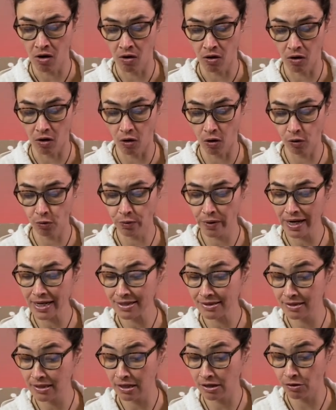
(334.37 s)
All right,
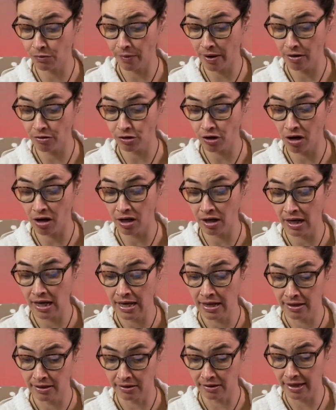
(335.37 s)
said Groundhog,
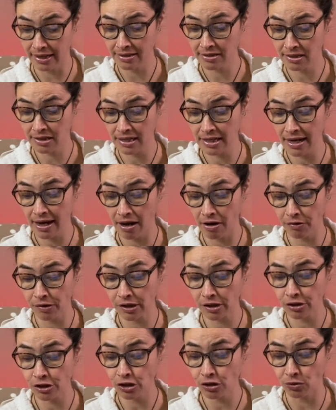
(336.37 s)
let's see how
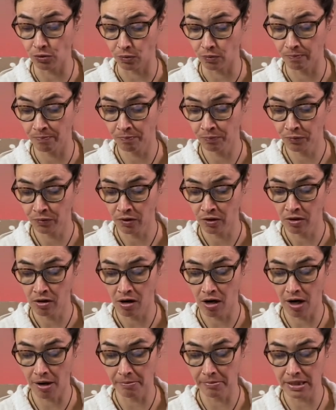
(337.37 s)
you do.
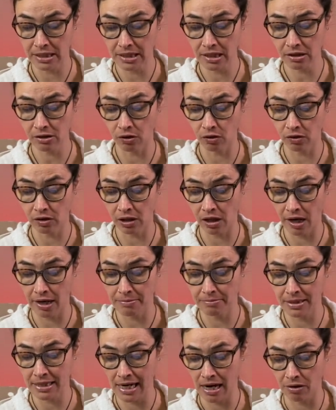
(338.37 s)
Armadillo
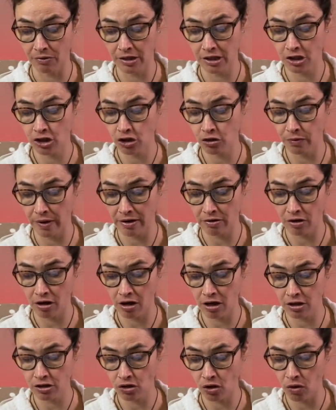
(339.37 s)
climbed down into
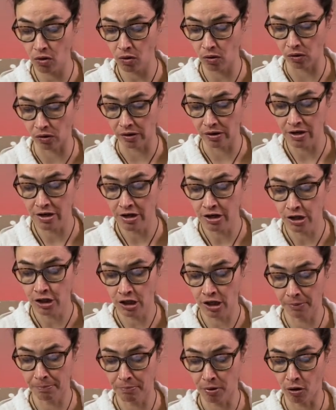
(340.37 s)
Groundhog's hole.
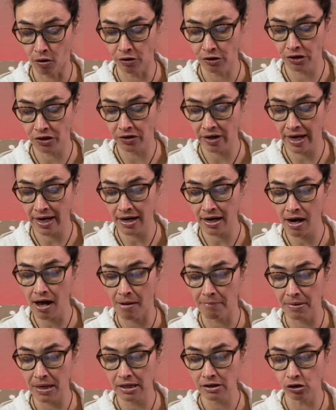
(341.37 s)
She poked her head
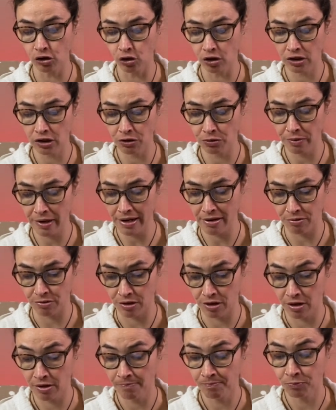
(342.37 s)
up and looked around.
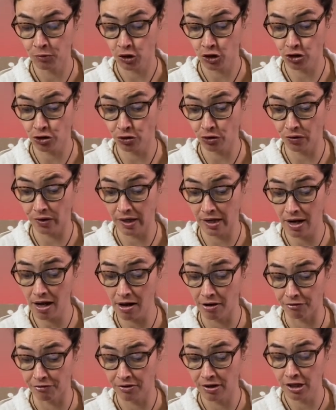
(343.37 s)
Sure enough,
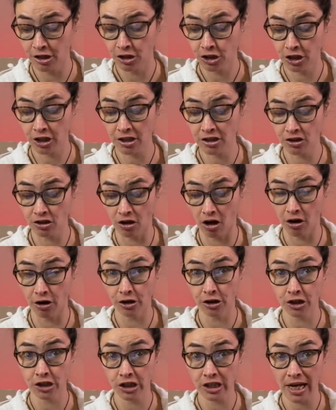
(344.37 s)
she saw
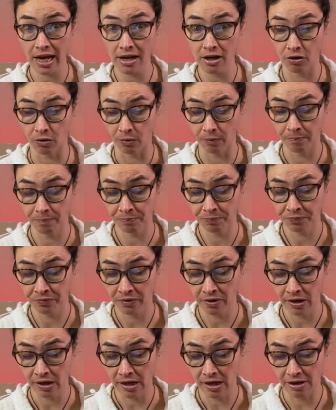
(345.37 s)
her shadow.
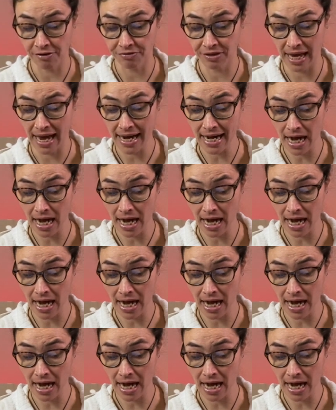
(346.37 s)
If that